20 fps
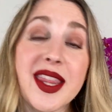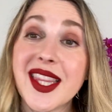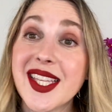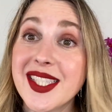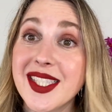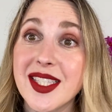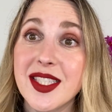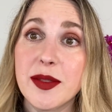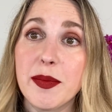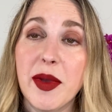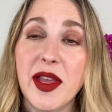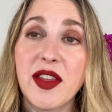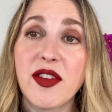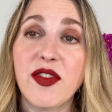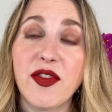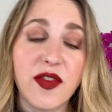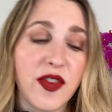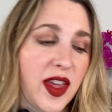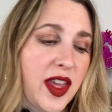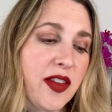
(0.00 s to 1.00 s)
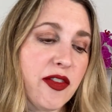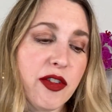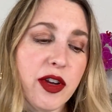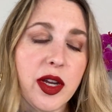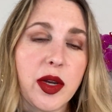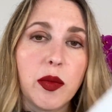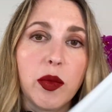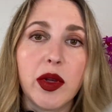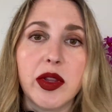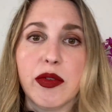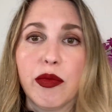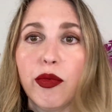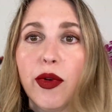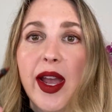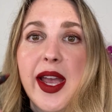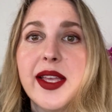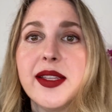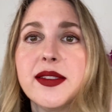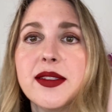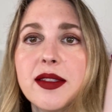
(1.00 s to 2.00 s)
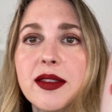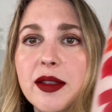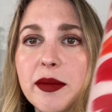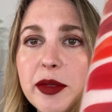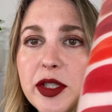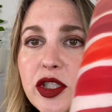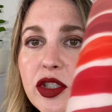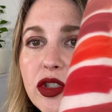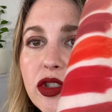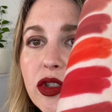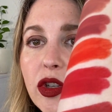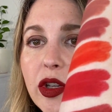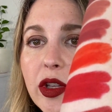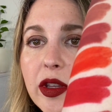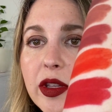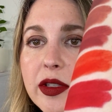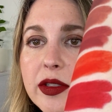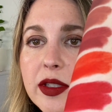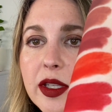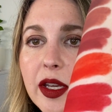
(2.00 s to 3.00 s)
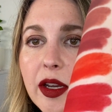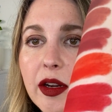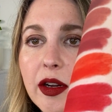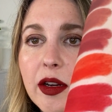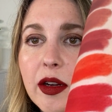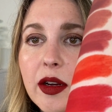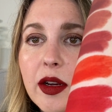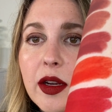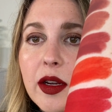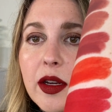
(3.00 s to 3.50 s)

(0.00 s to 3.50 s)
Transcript: This is my favorite with reds. Let me just show you this here.